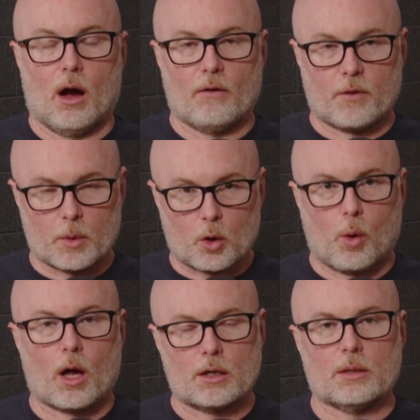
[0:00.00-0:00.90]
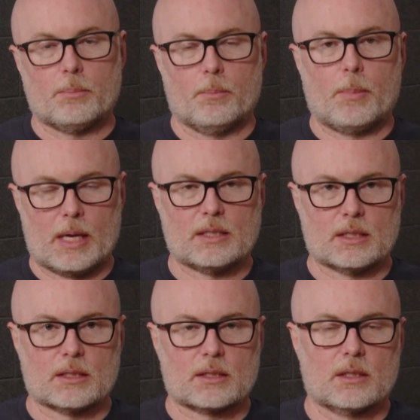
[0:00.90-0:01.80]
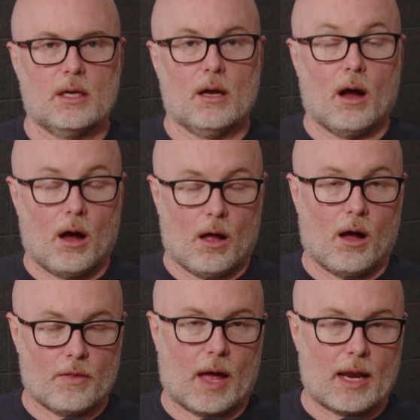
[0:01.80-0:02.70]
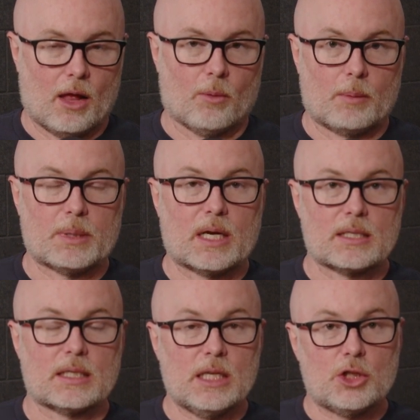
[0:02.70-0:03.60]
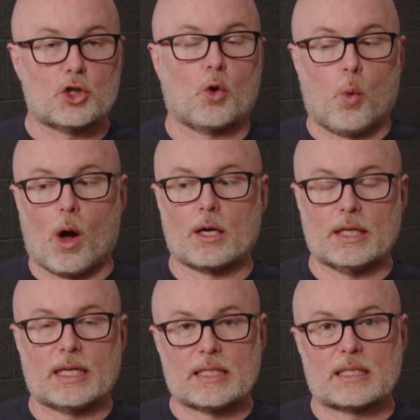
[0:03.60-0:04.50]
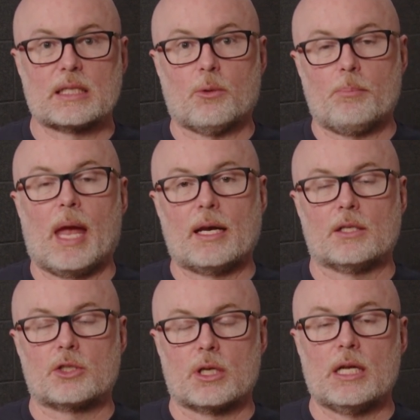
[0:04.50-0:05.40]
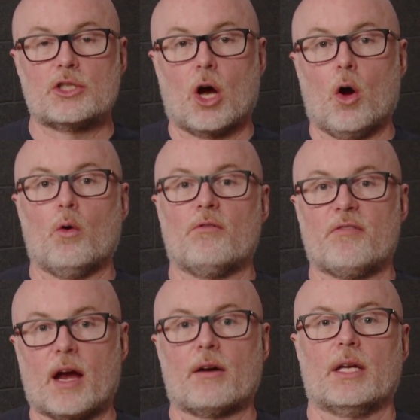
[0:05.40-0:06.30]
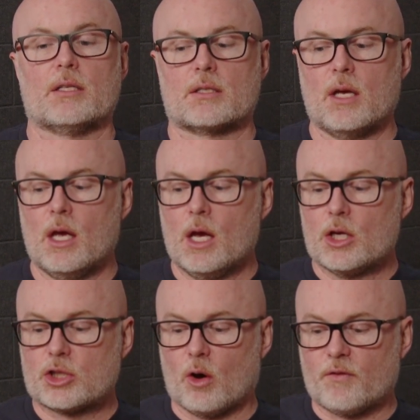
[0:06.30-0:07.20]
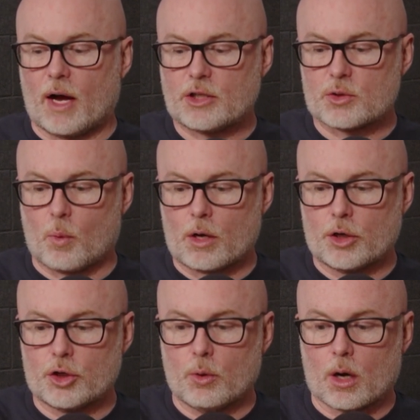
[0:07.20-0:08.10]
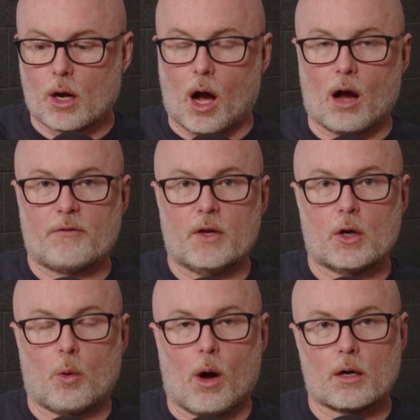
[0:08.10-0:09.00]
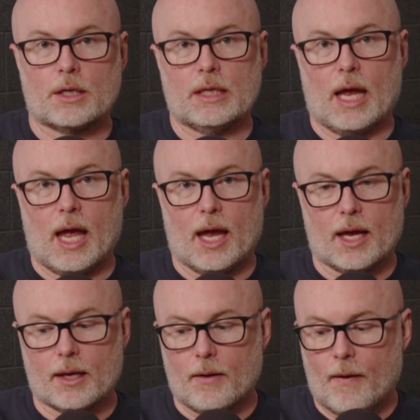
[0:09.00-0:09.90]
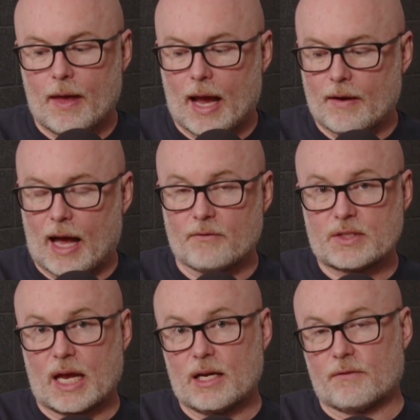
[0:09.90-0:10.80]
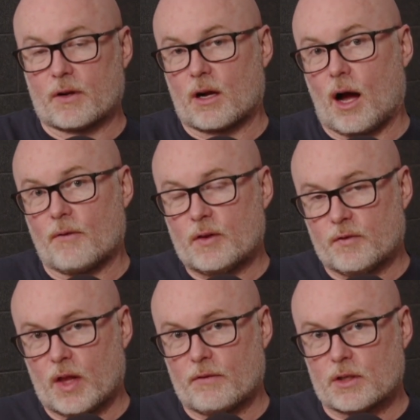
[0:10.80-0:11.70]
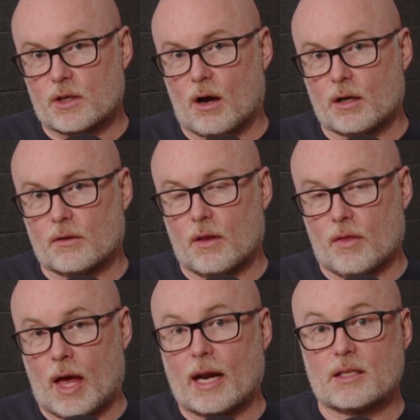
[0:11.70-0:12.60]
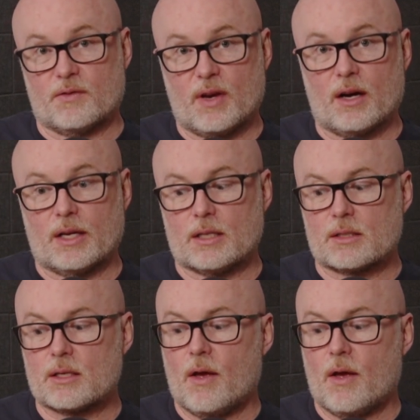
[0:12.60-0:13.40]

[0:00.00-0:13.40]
from a quantity basis on that element, because each quantity can still manage its own variance. So if I just wanted to do a coffee quantity A and have 10 different coffee flavors on that as variants,